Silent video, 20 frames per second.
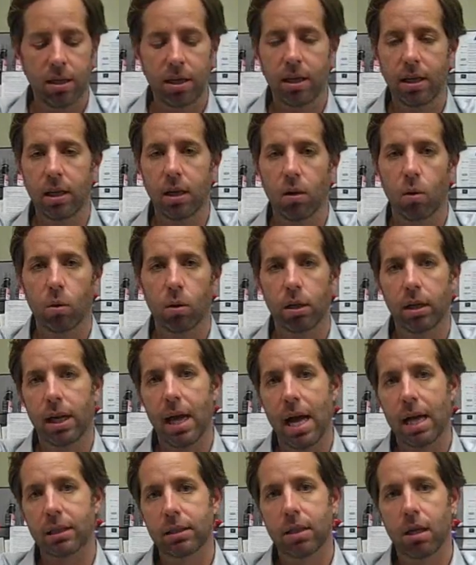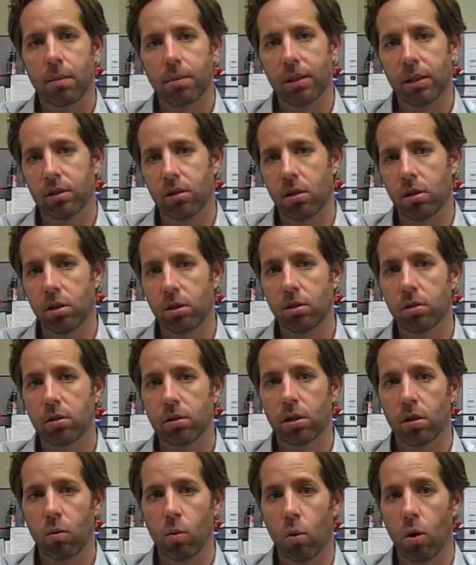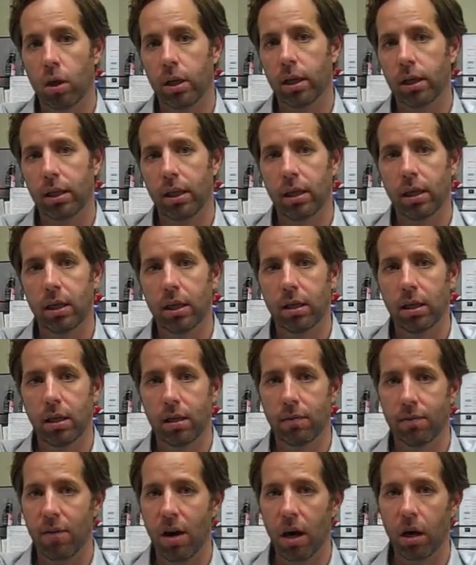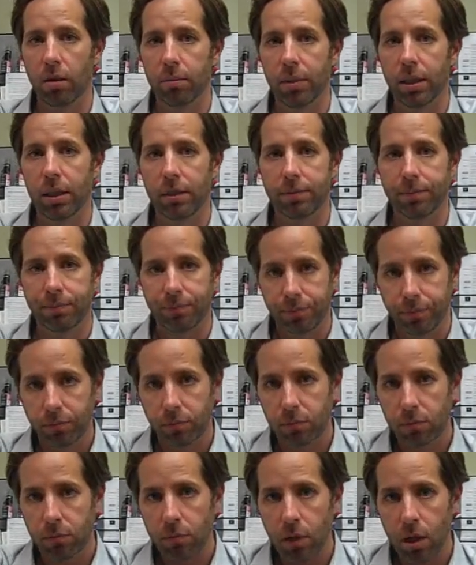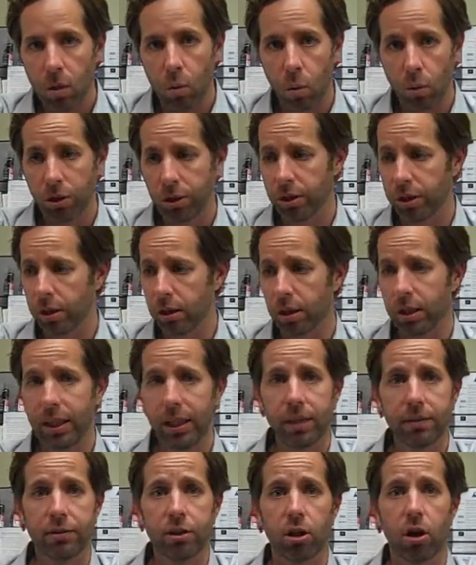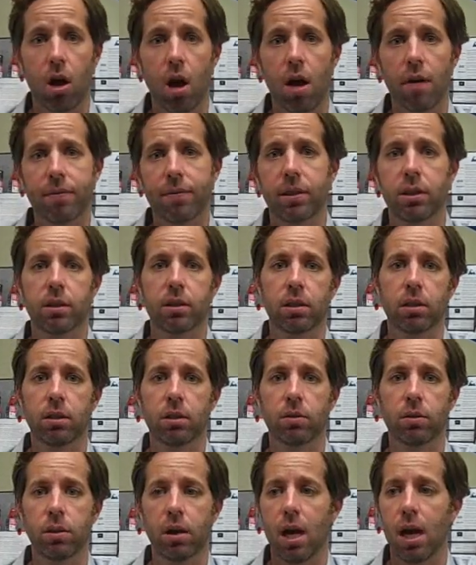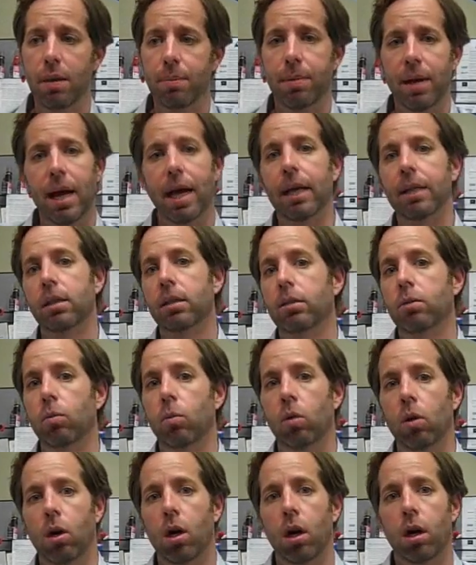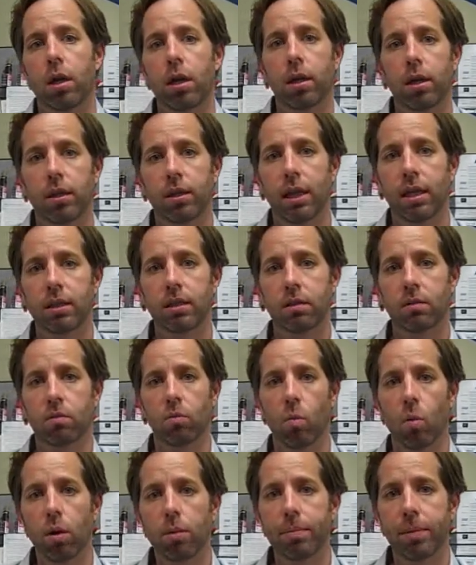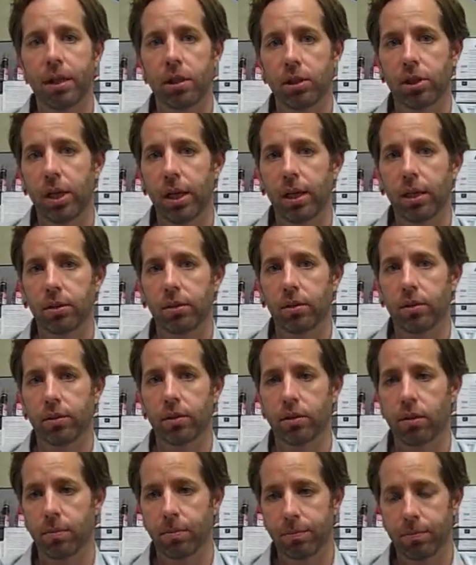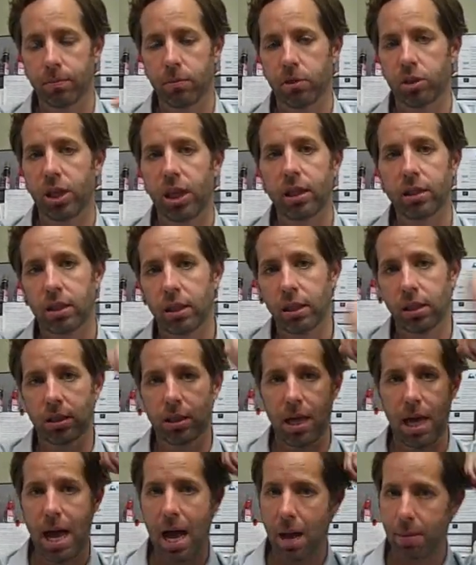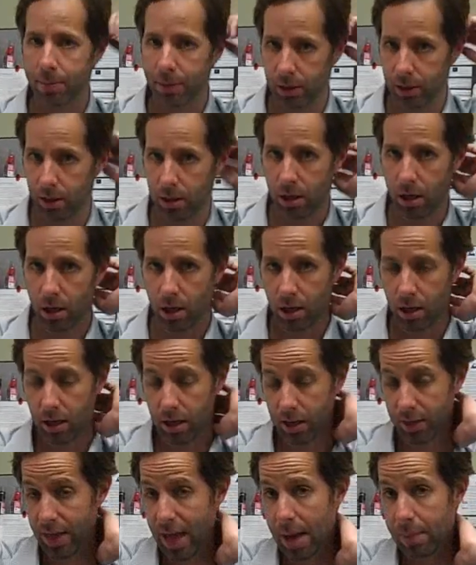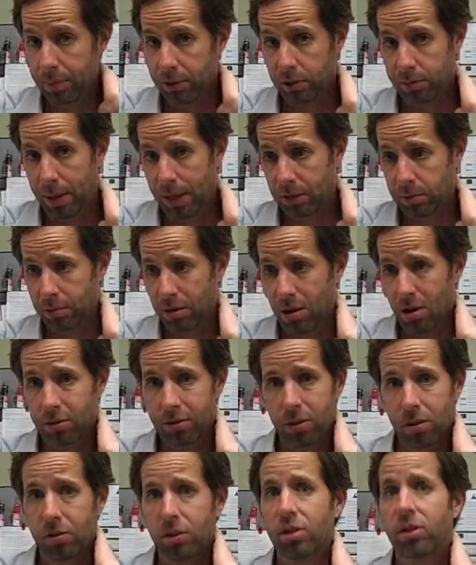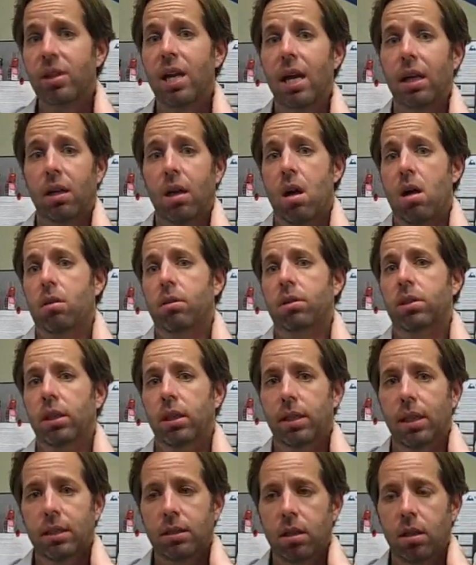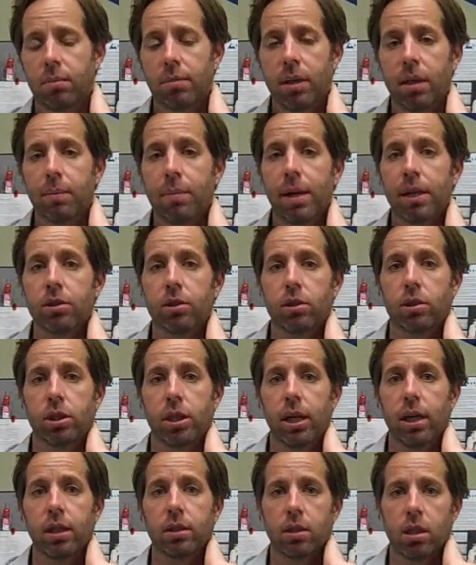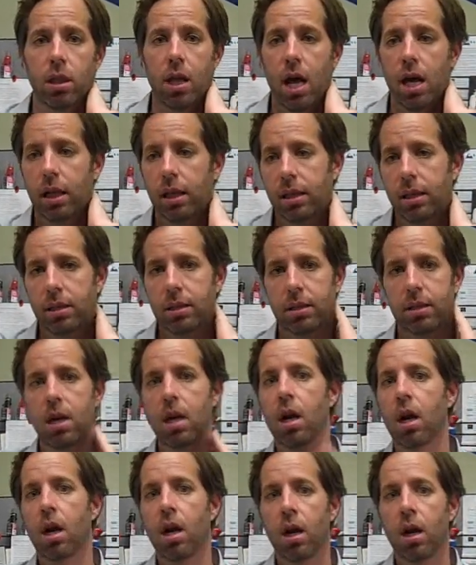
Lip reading: the oil and gas companies aren't used to working in an environment where you can leave your office and use an iPad to do work. That's one big change. So there's a change that needs to happen in that perspective, but also just technology. That's going to be a major change. A lot of these